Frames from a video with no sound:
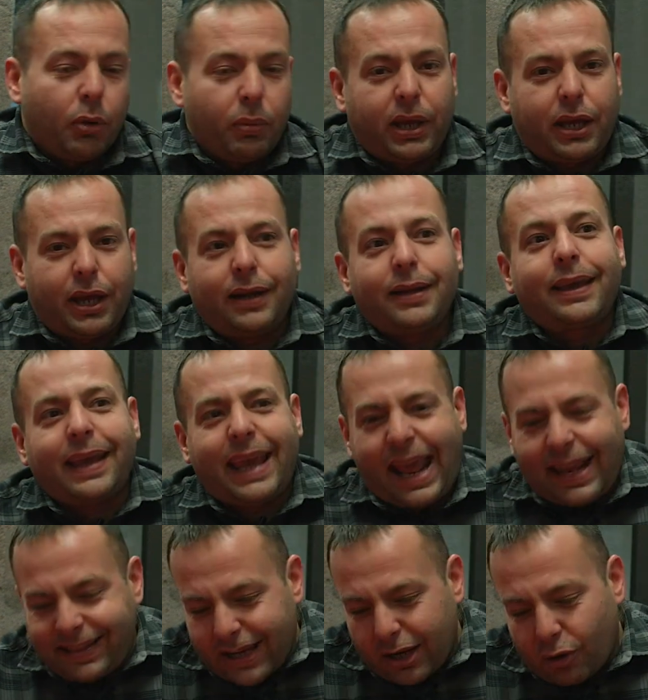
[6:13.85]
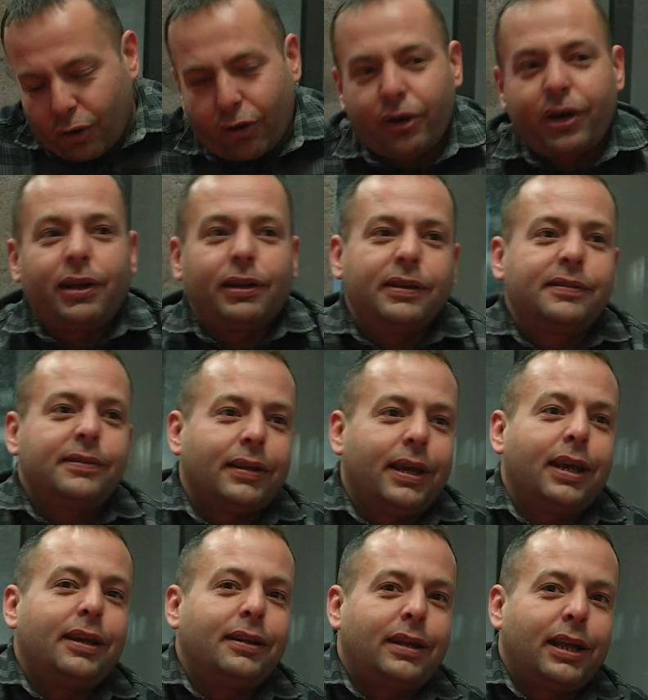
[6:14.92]
We can categorically
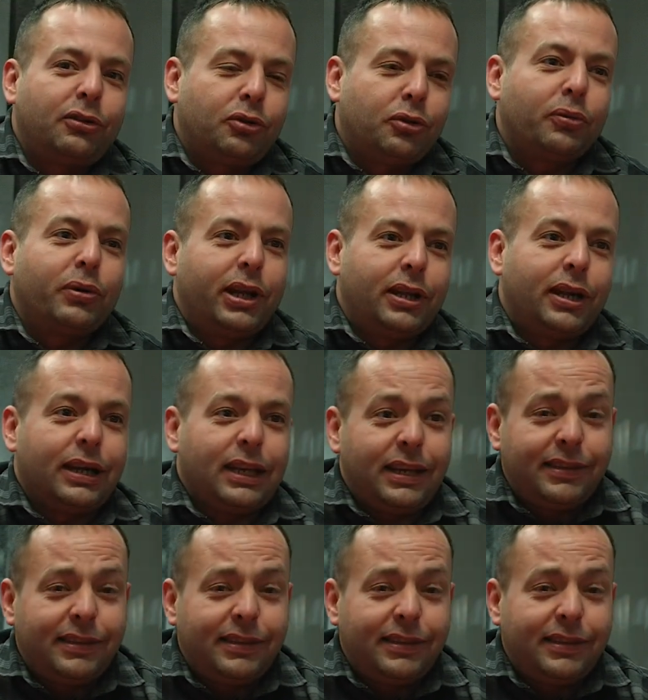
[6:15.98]
say that TourRadar